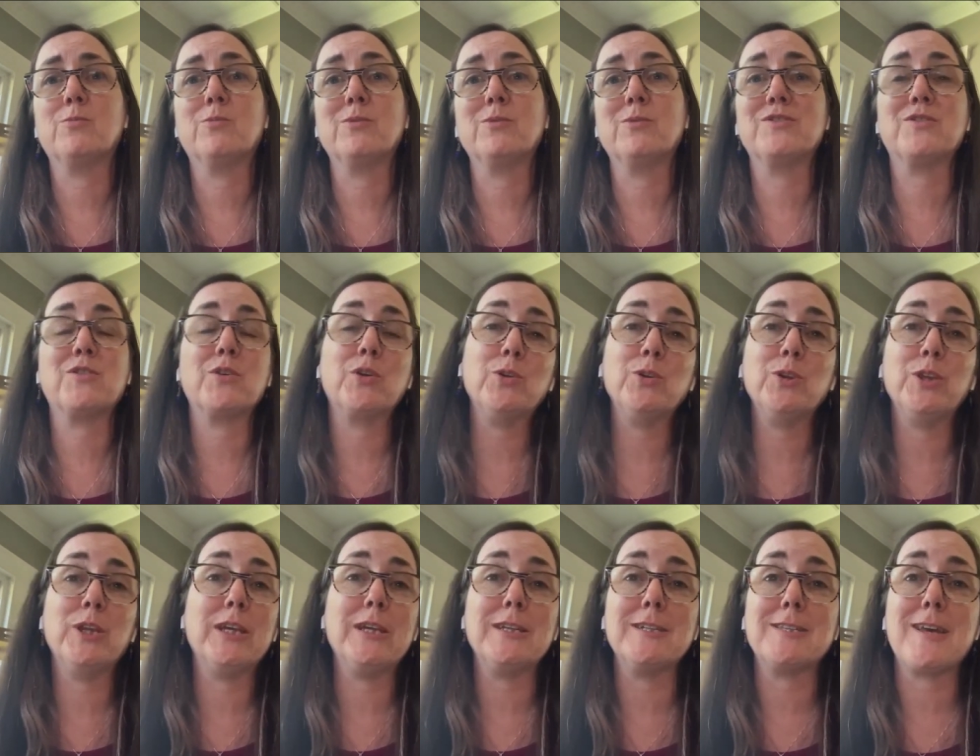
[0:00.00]
was
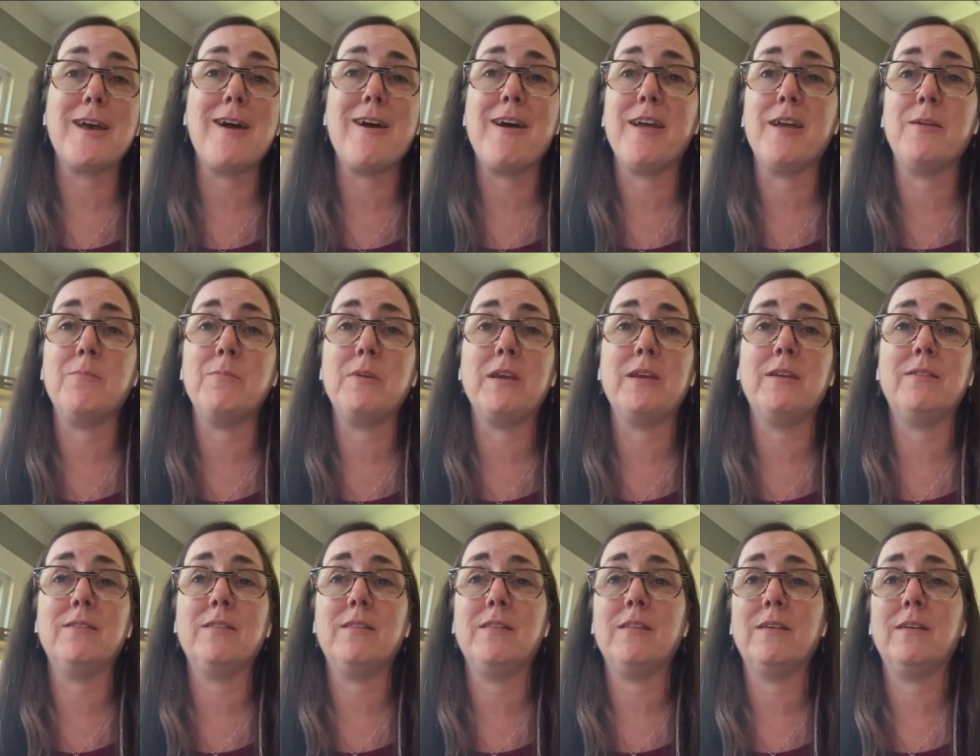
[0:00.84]
certainly a time
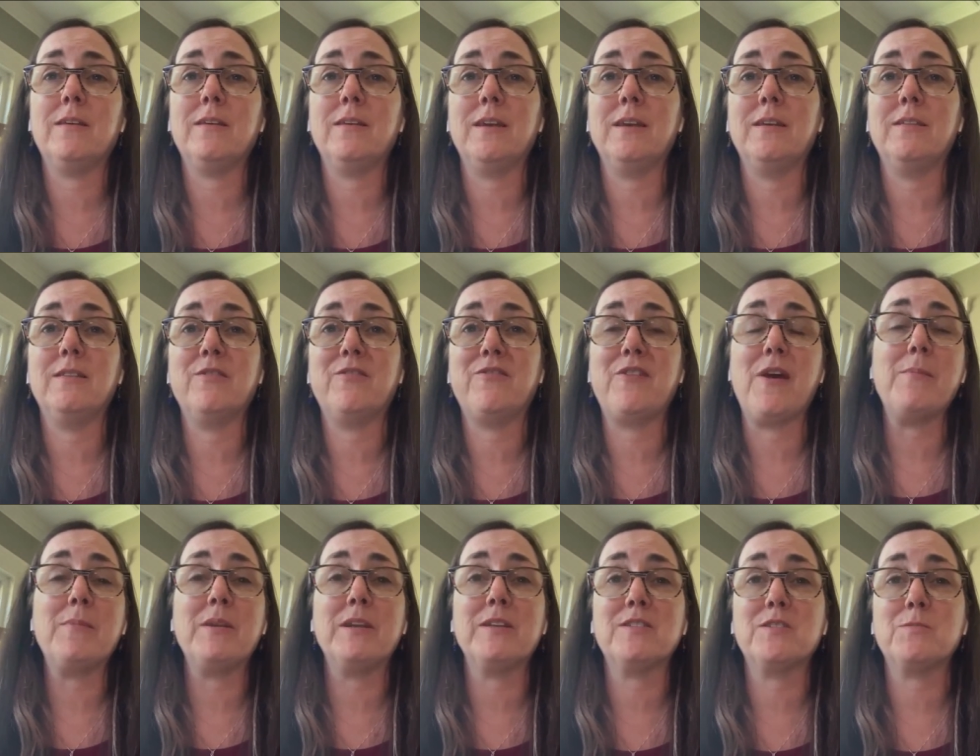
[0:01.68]
in the
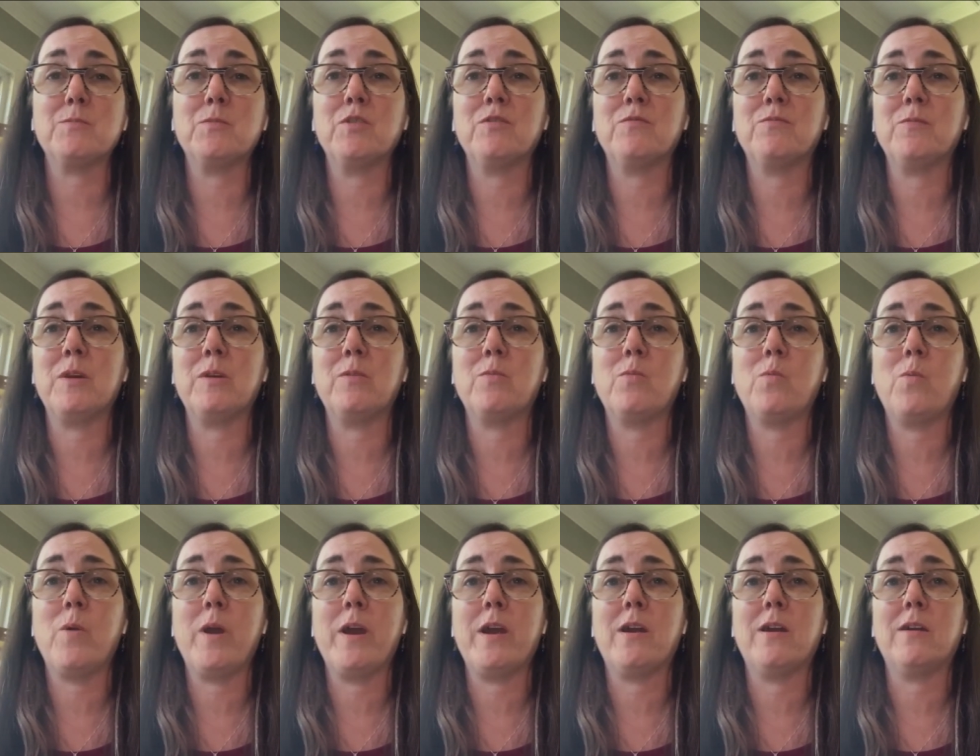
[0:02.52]
feminist movement
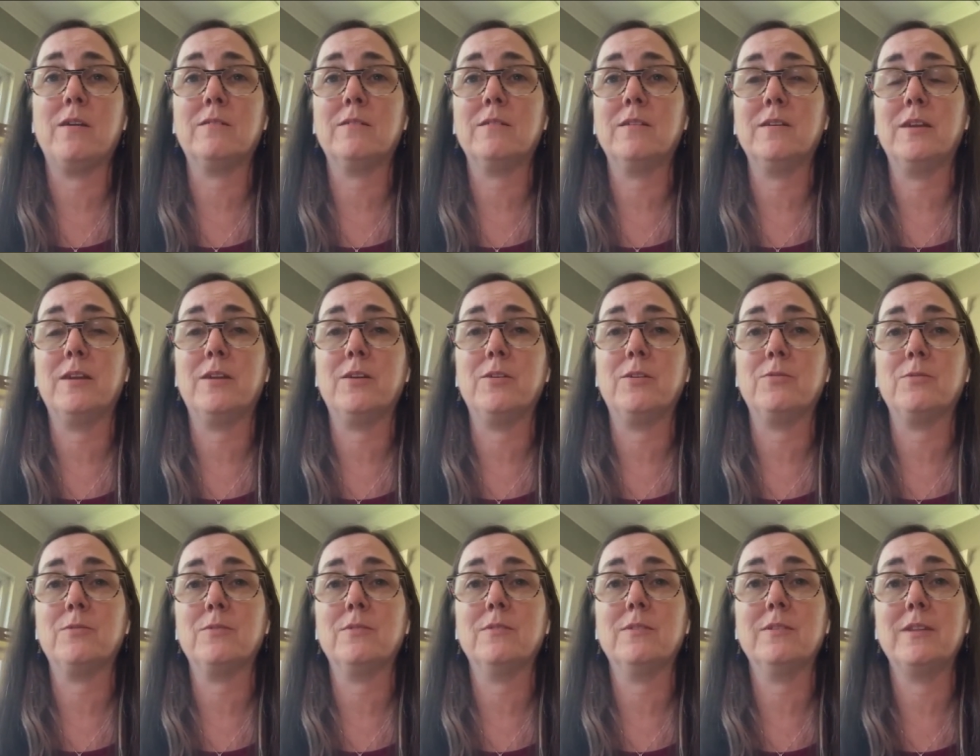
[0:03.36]
where
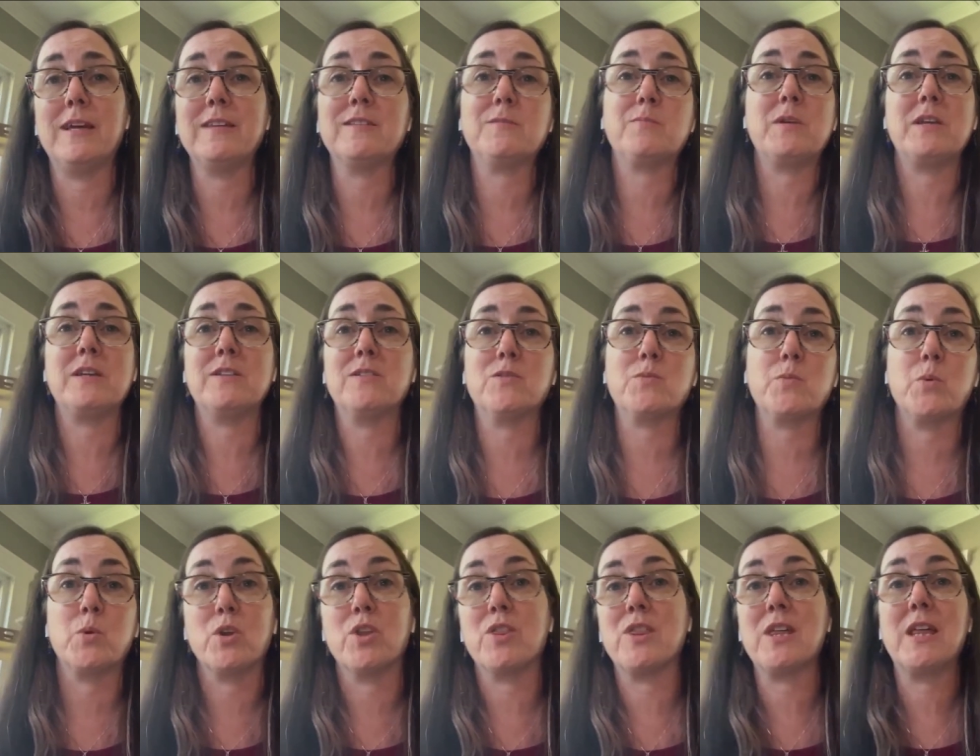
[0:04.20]
lesbians
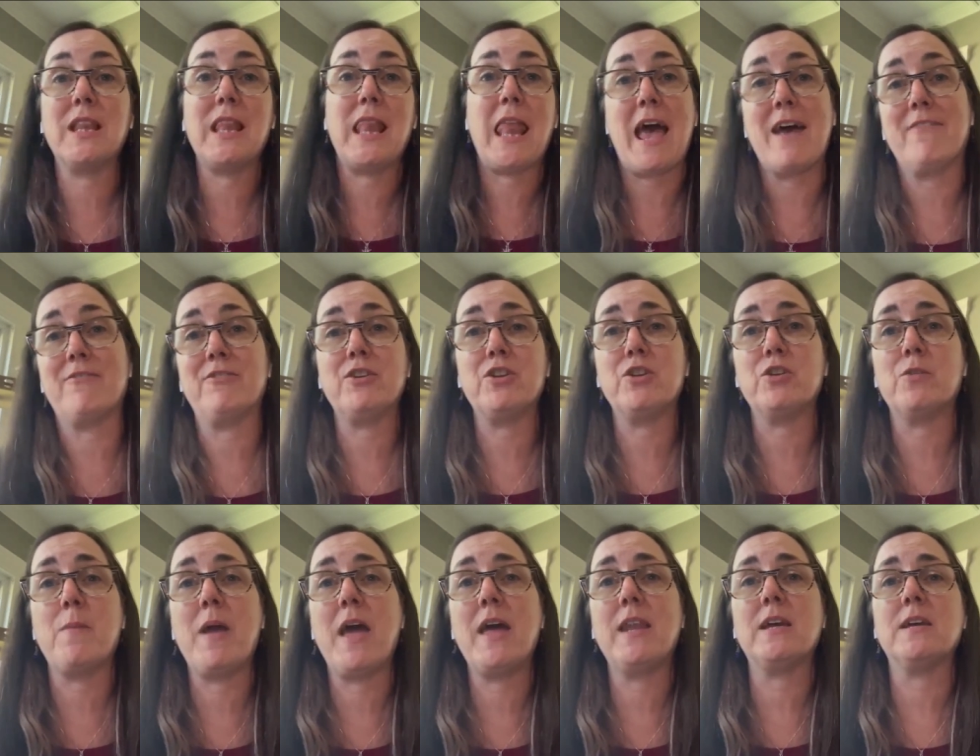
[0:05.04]
were the
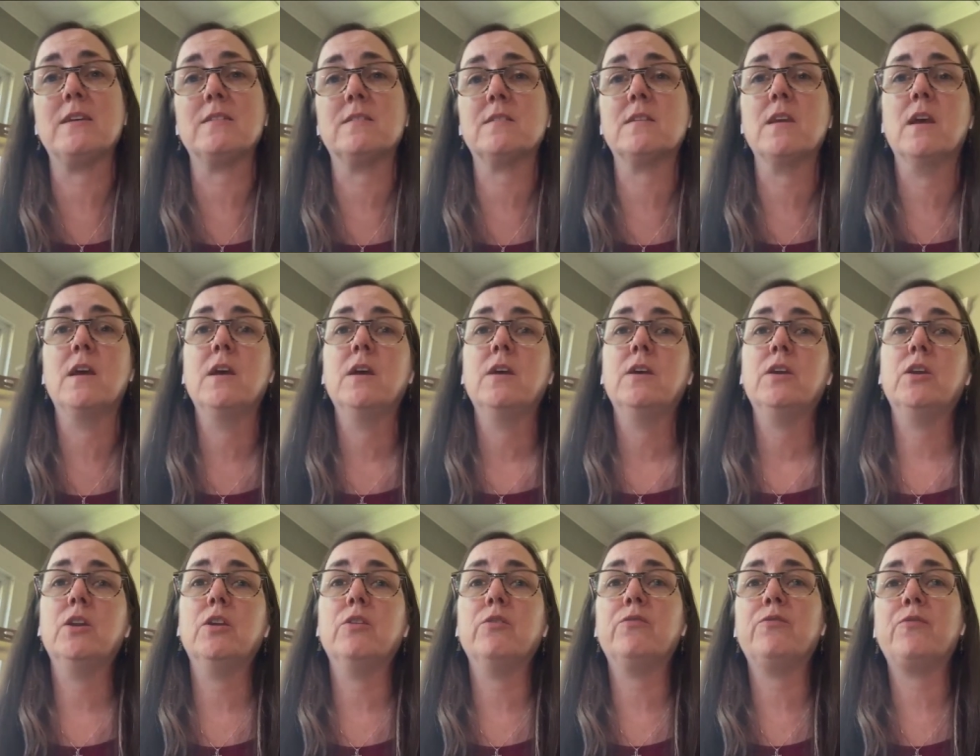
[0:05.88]
lavender menace.
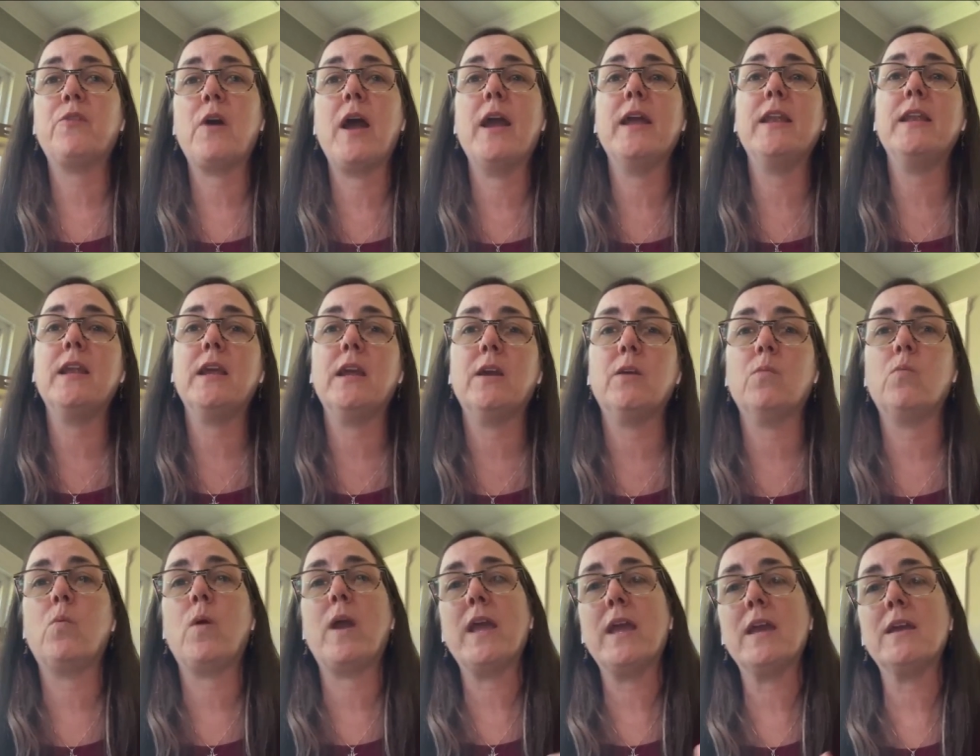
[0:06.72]

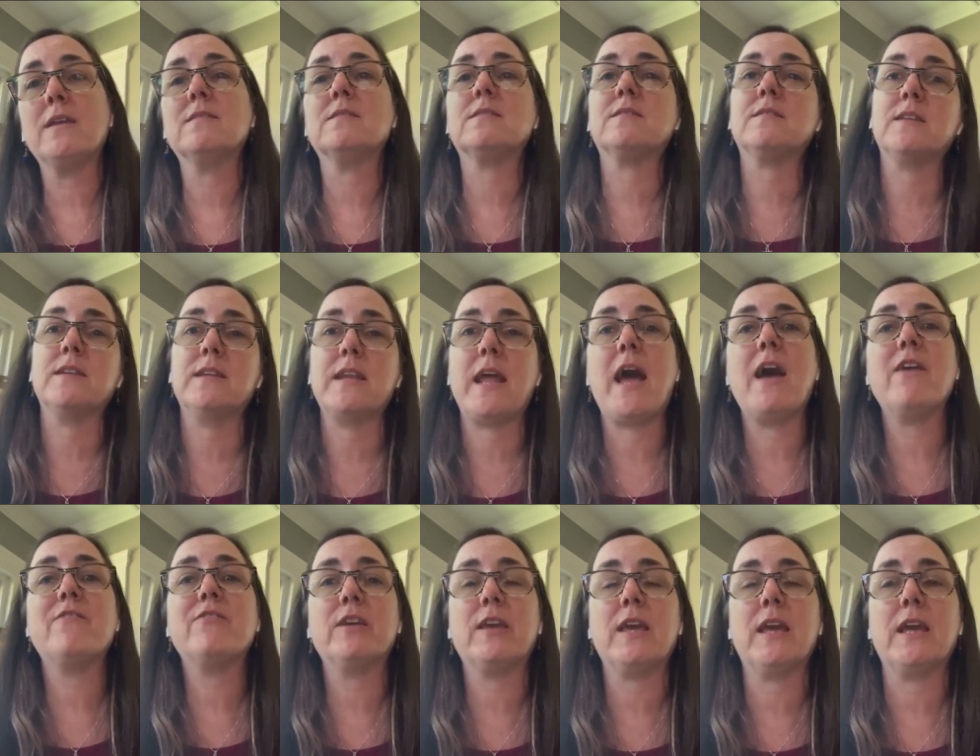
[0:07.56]
Finding ways to
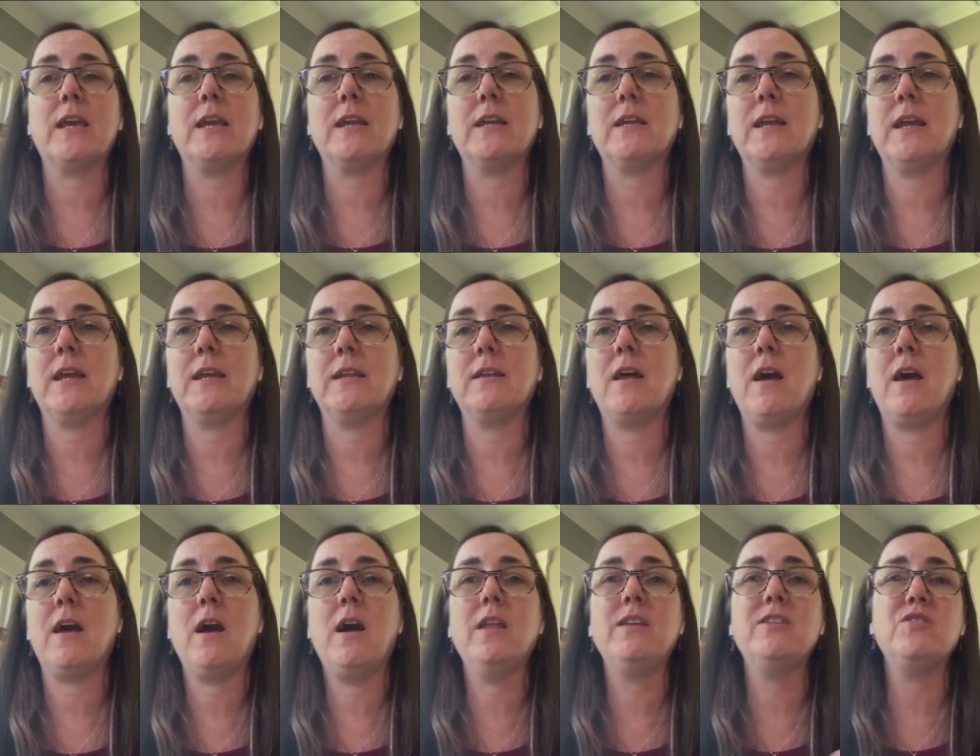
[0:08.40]
navigate and
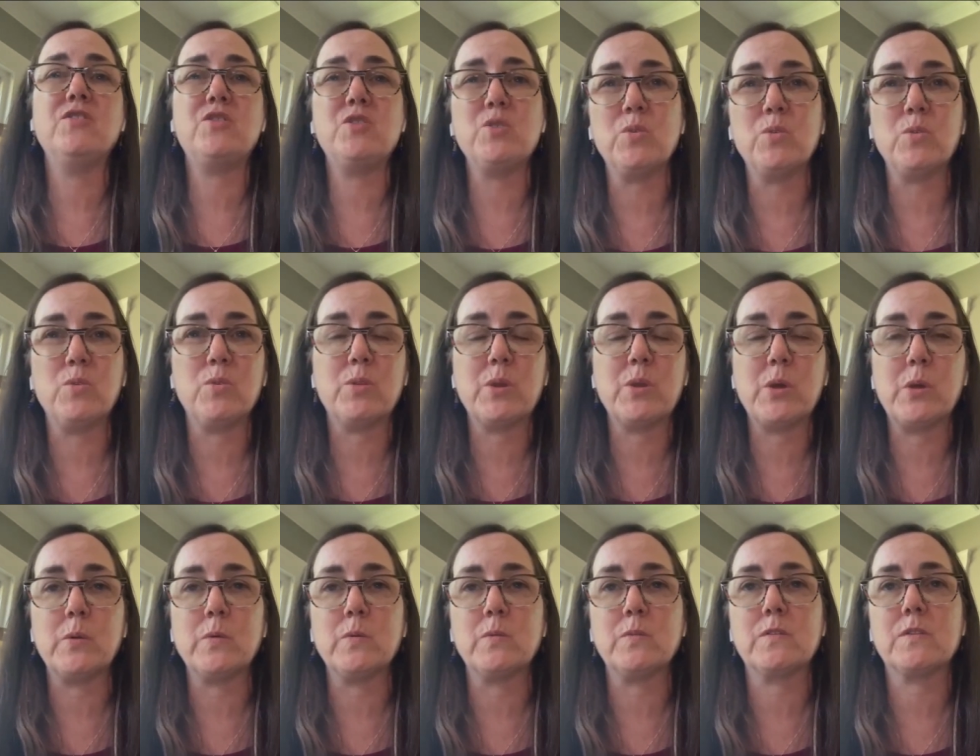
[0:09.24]
undo
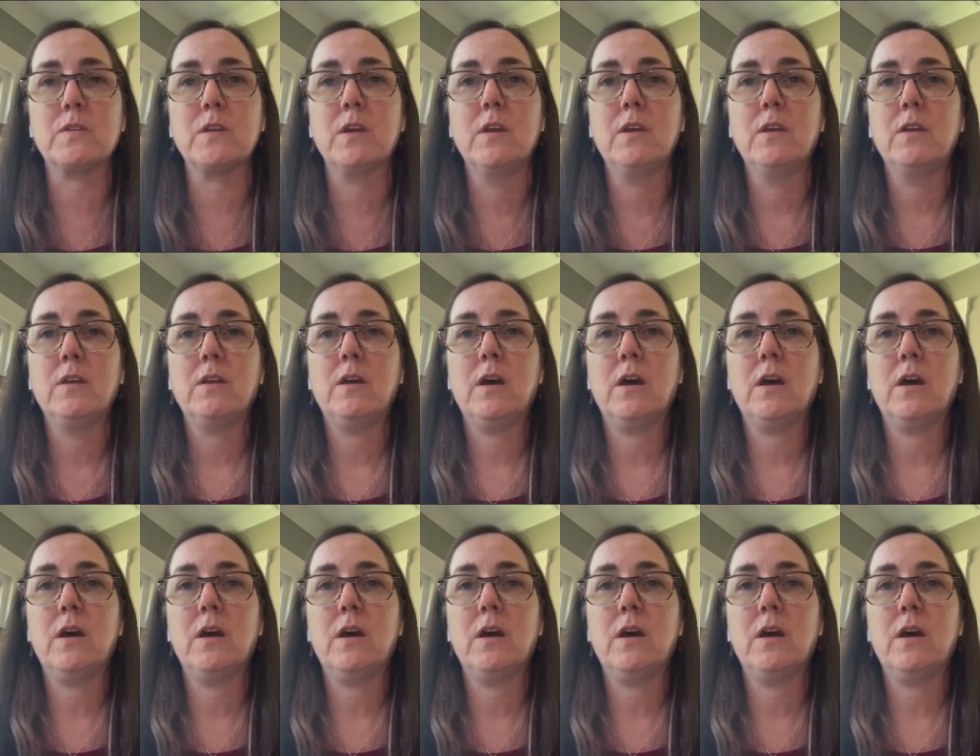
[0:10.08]
those